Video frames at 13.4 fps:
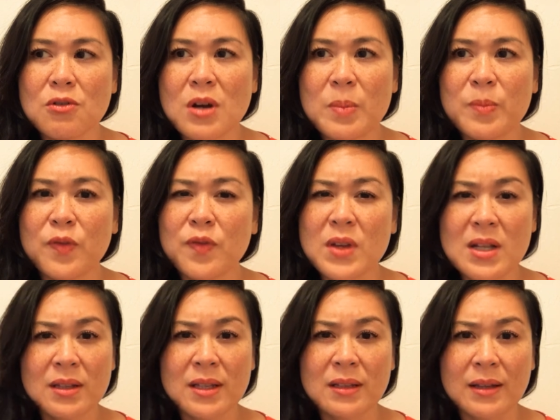up
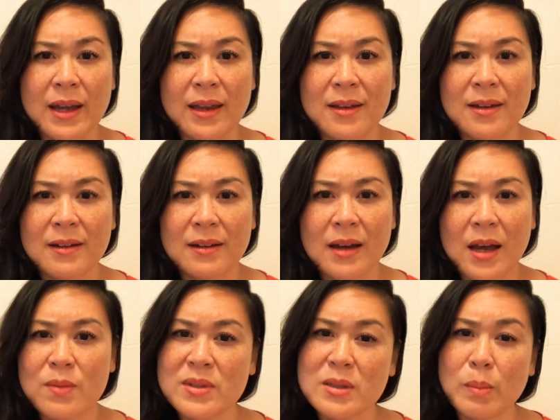feeling like I
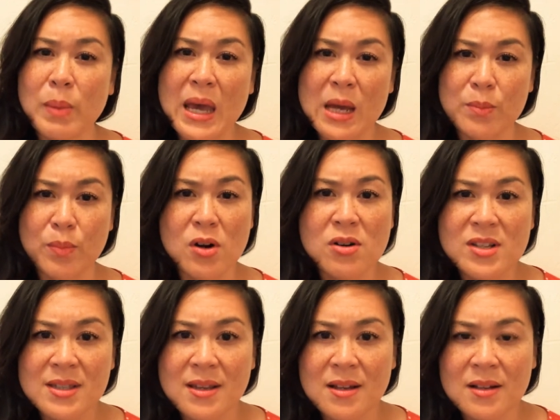was a bad
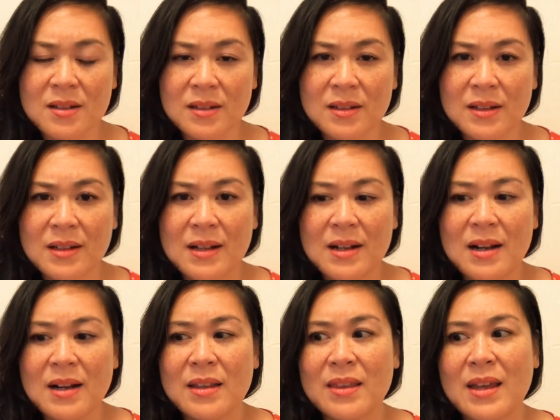person,
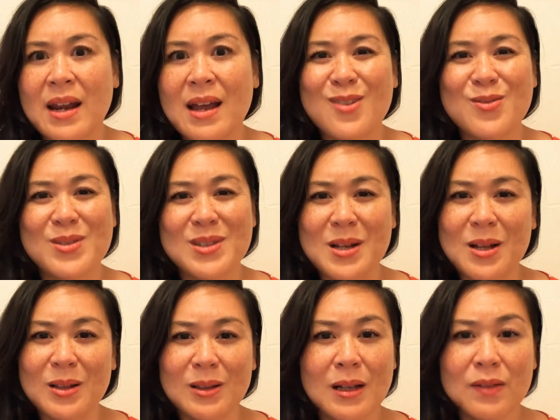that I was
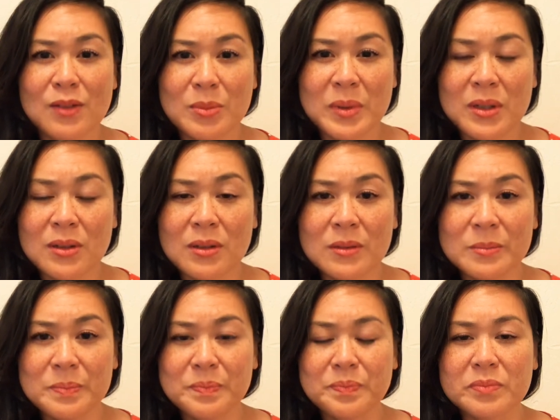not
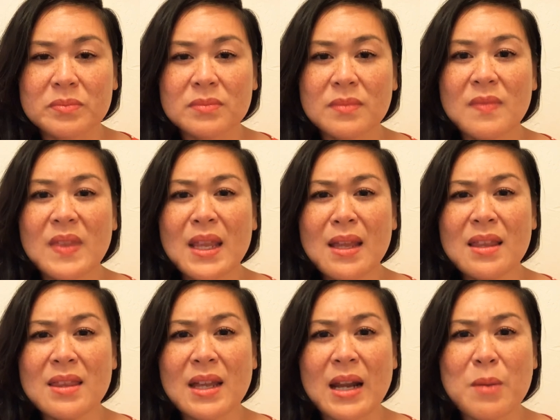lovable,
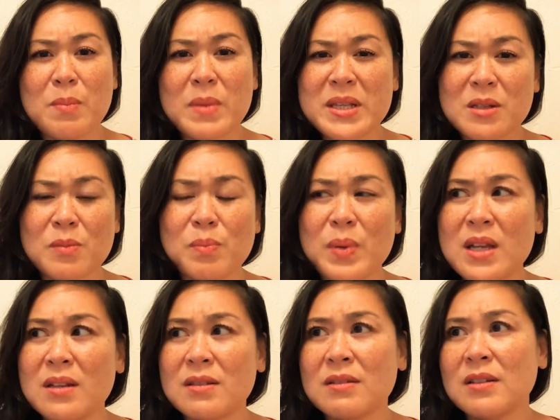that I must have
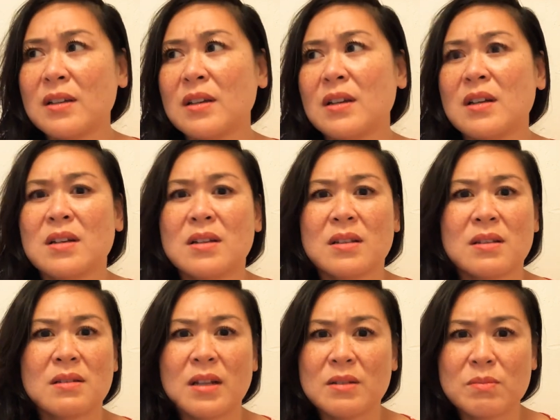been
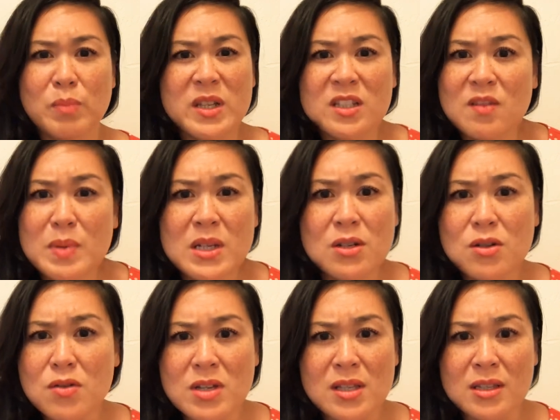
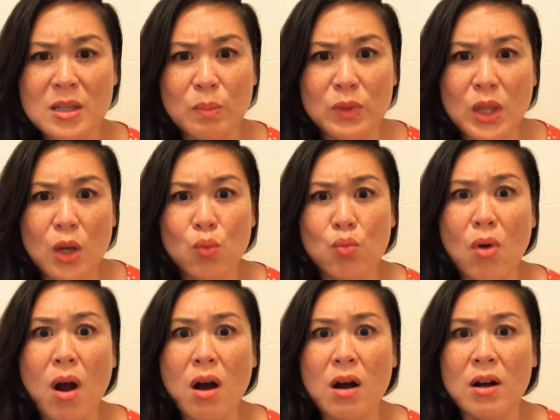doing something
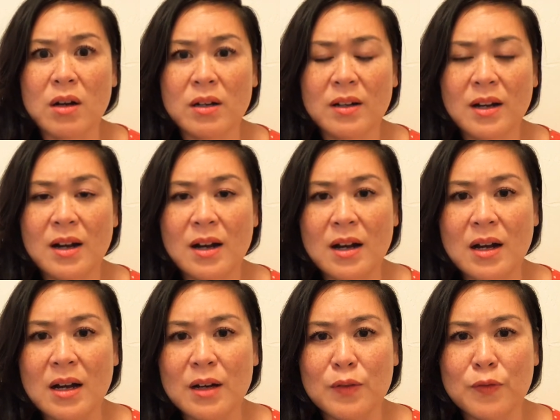wrong
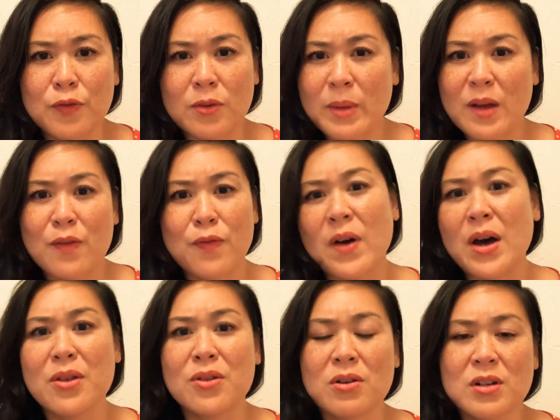for my
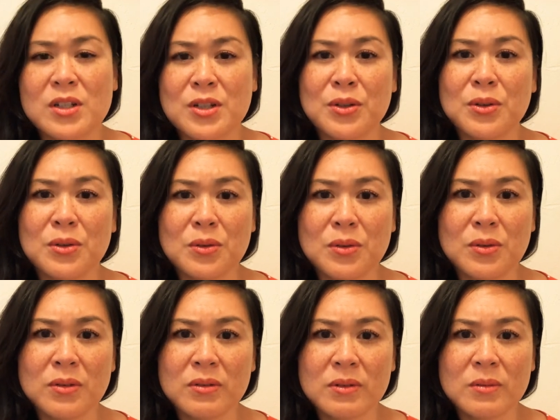father to,